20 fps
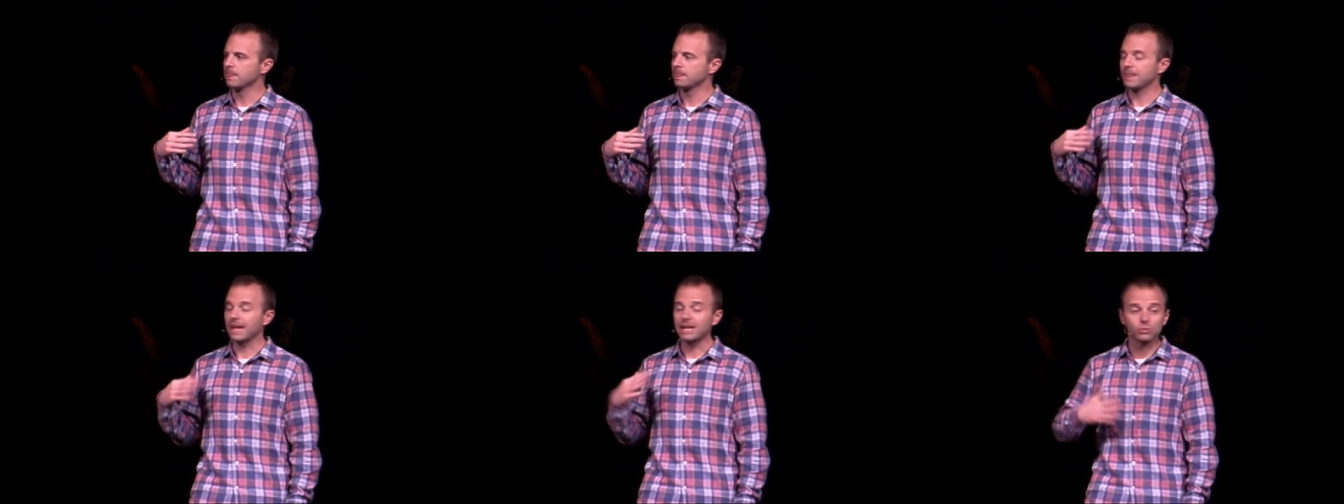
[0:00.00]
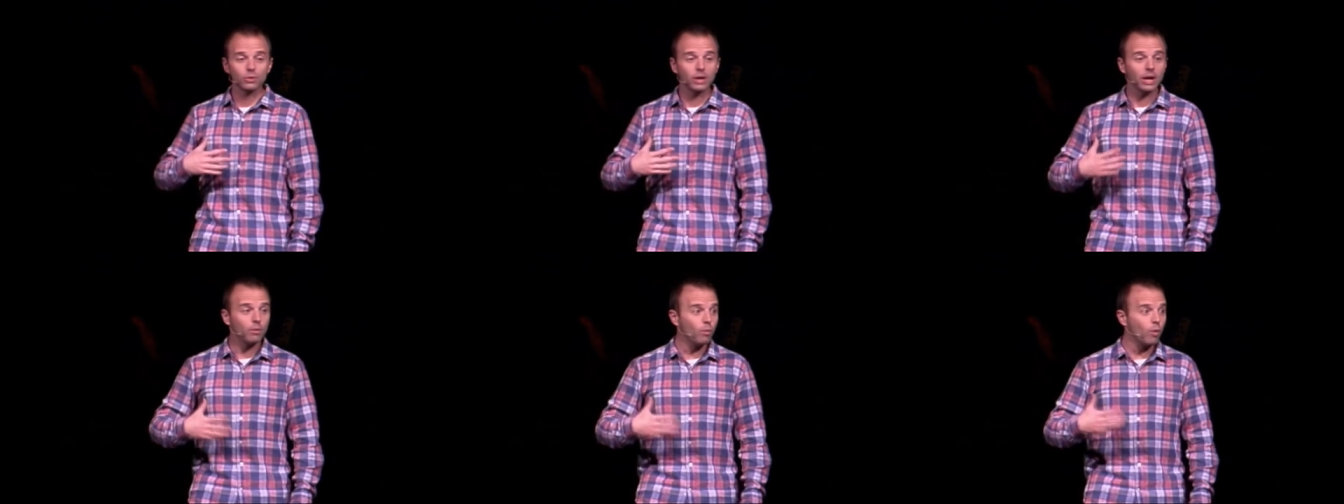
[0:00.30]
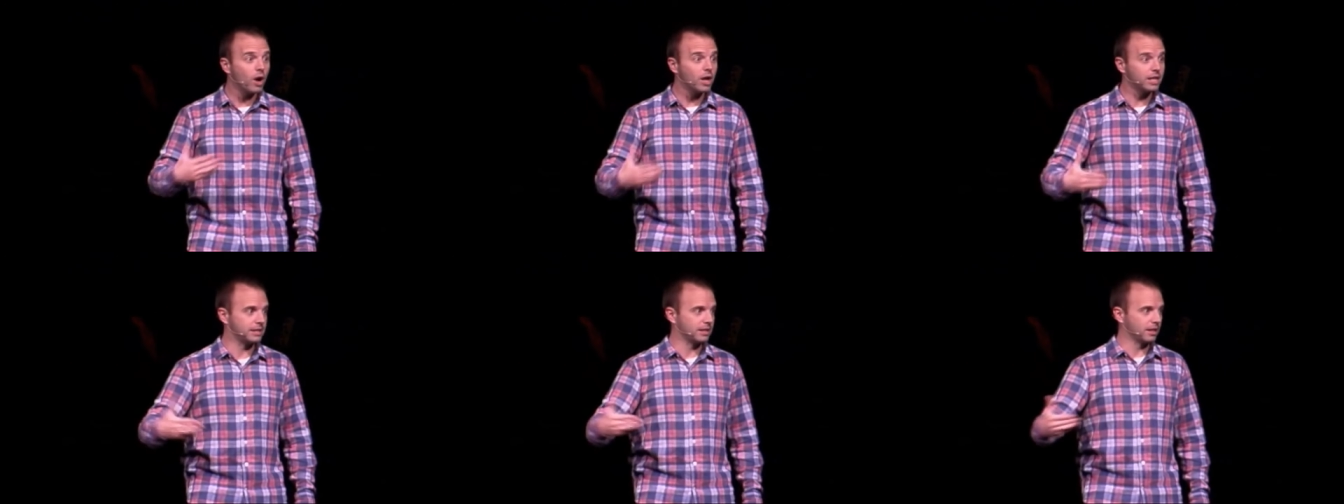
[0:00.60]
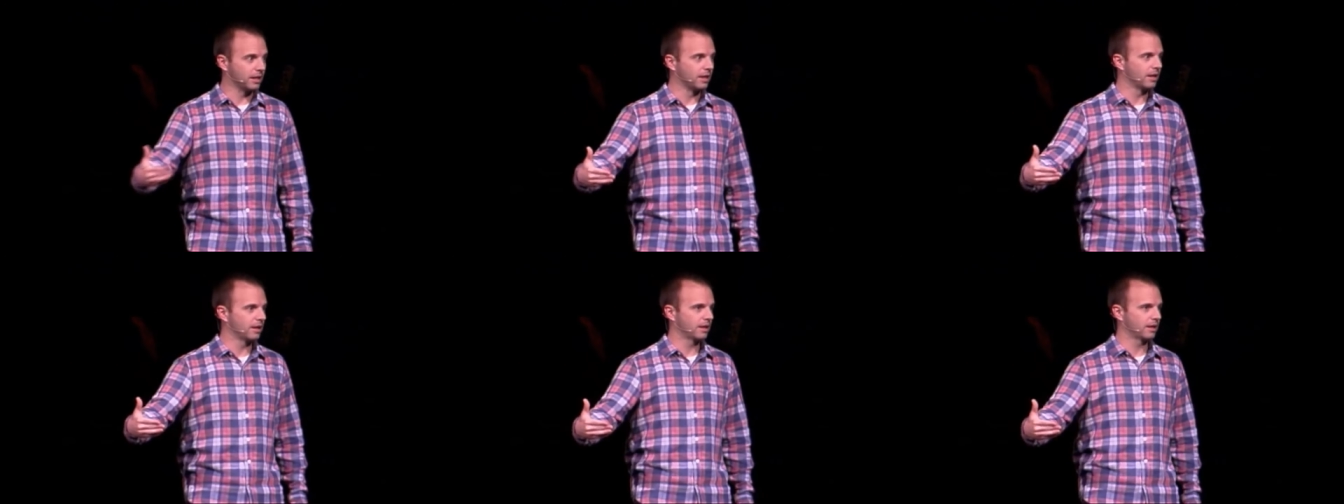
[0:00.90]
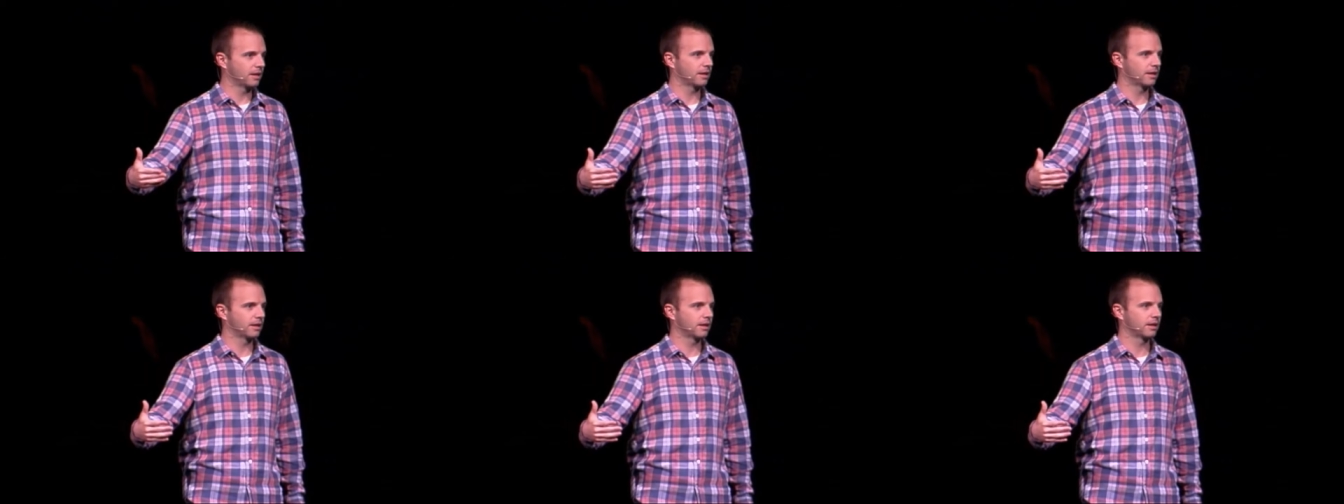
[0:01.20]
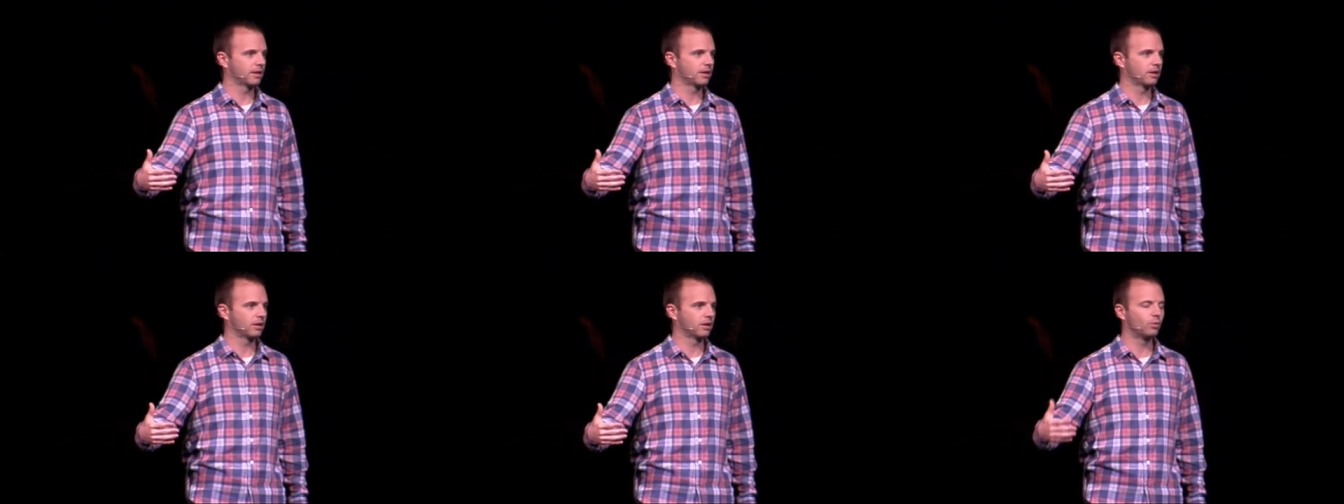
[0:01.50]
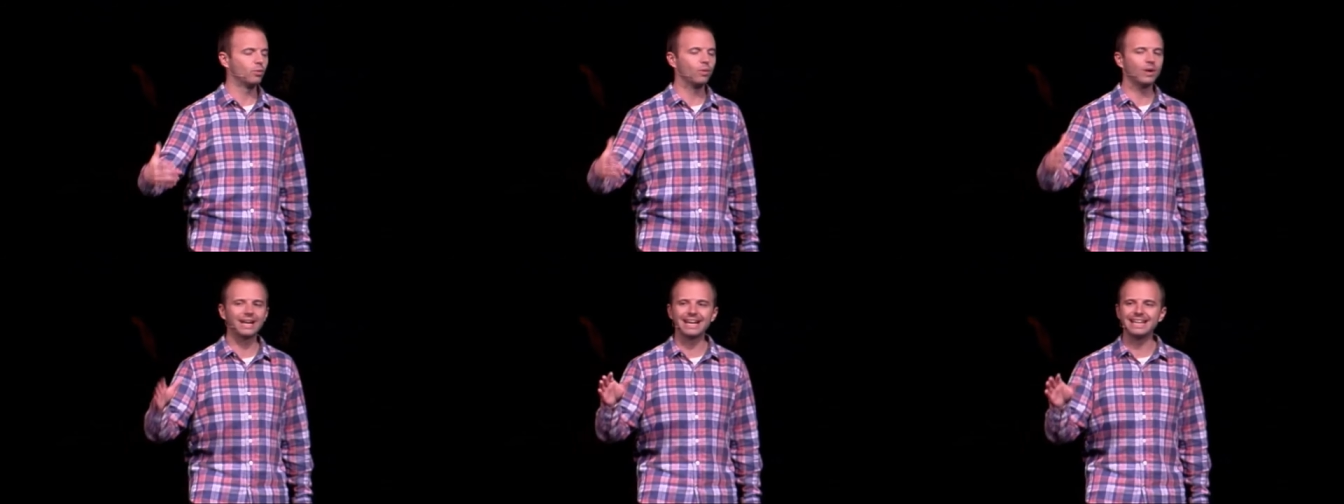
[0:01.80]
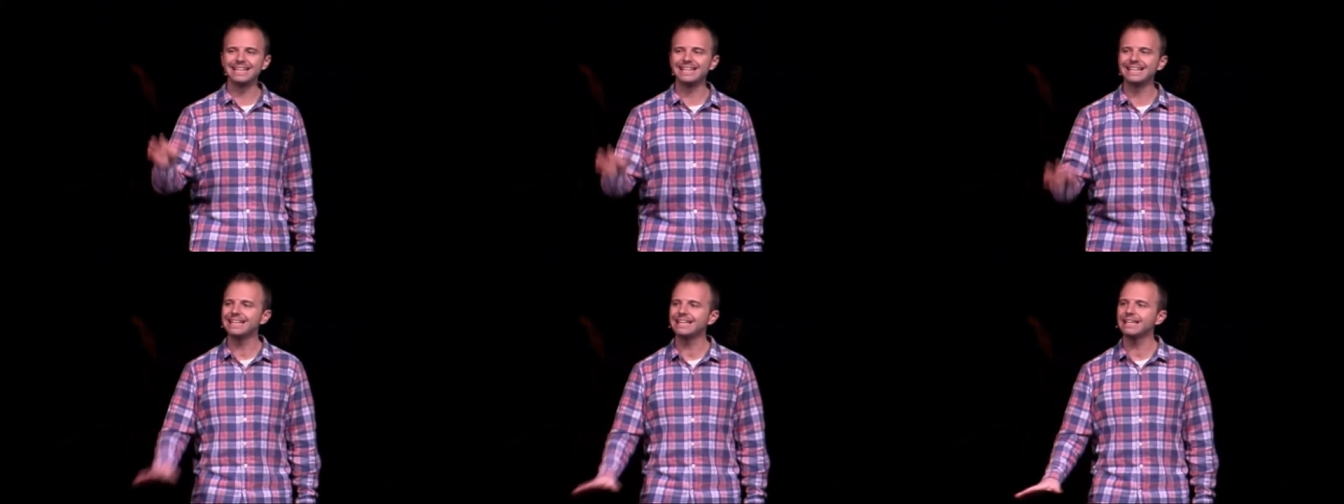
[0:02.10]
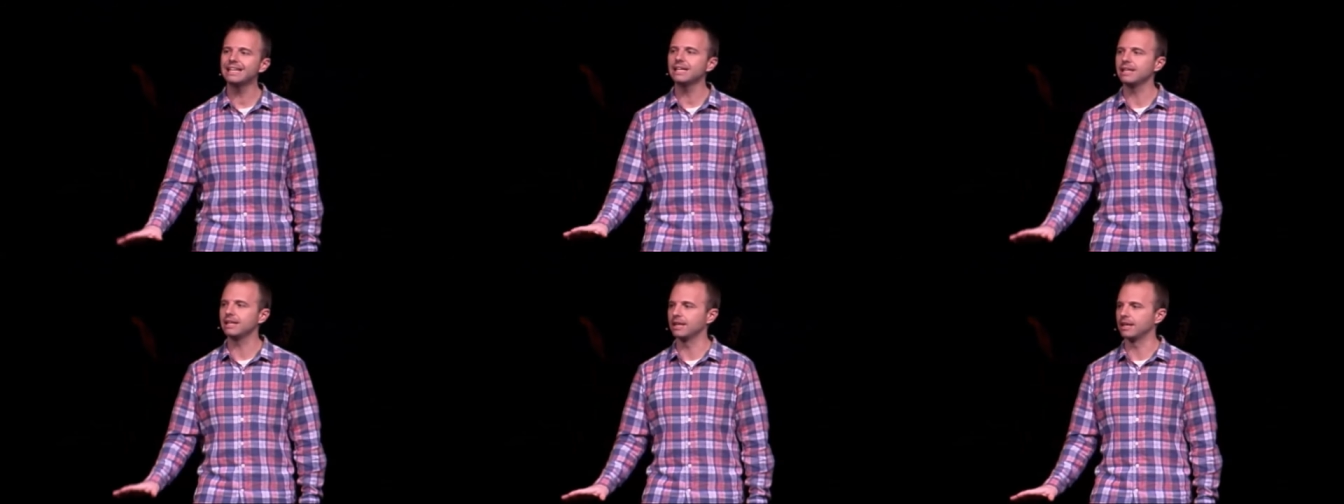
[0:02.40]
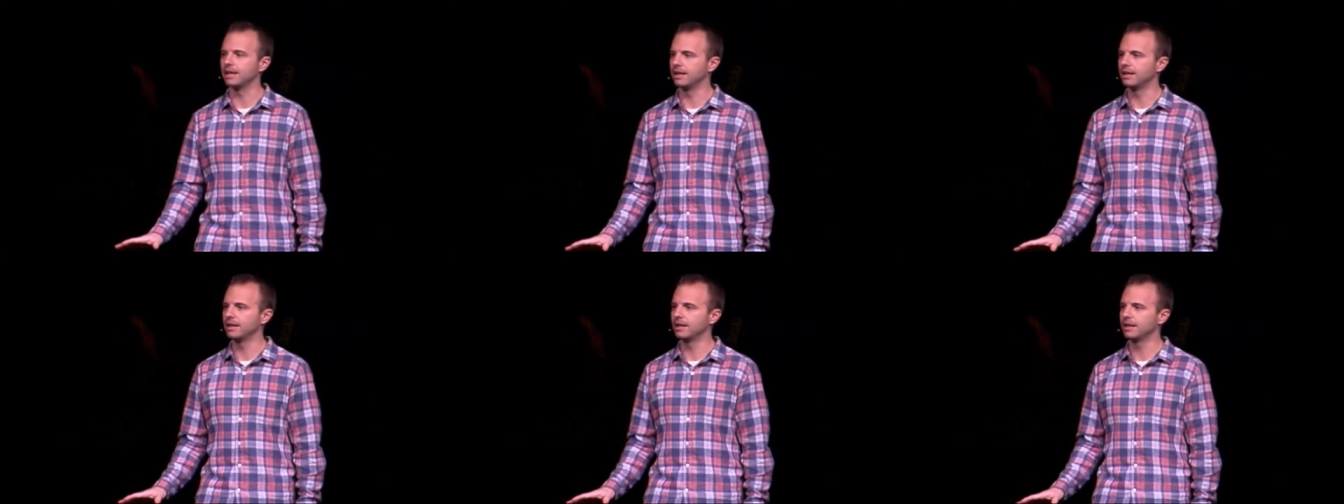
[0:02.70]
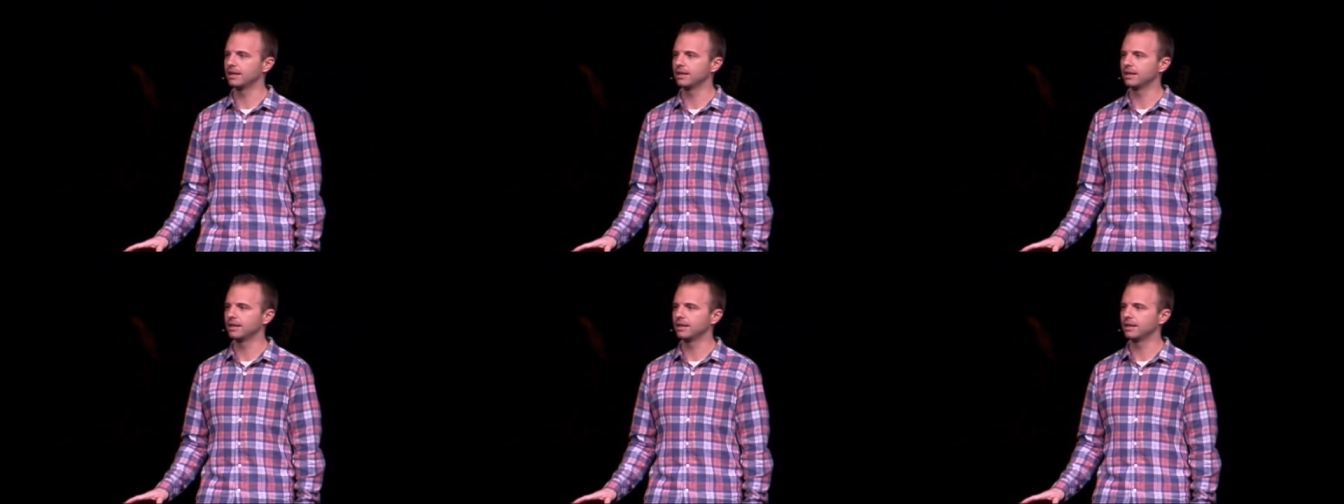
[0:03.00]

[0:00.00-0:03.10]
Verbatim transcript: That's what I wanted. What I needed